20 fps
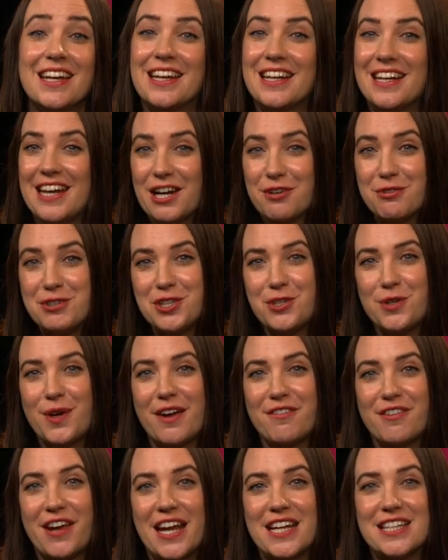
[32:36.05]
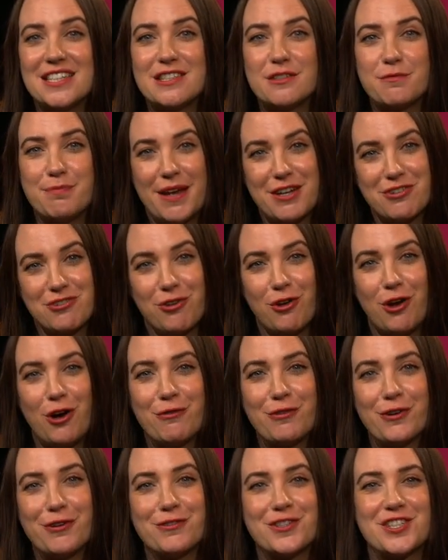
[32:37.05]
Now we do have a special
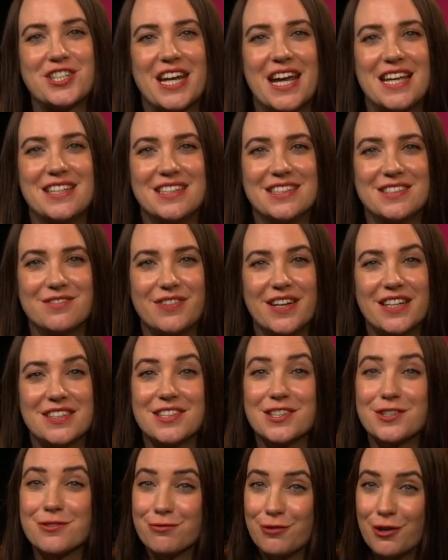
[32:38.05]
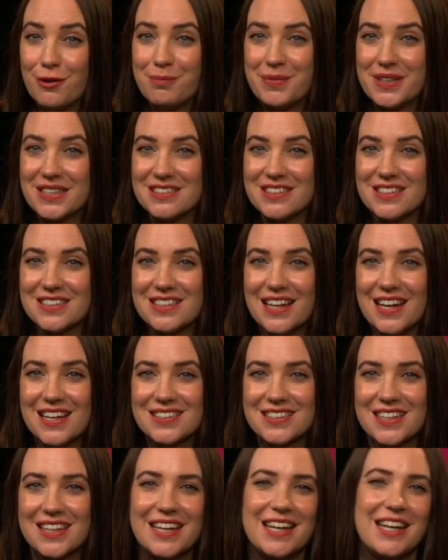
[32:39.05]
offer for Sharesies investors from Business
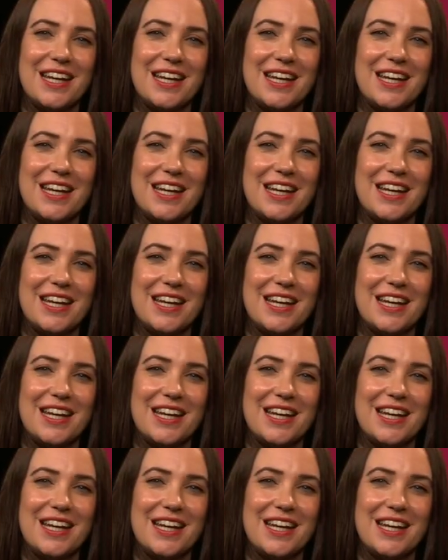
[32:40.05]
Desk.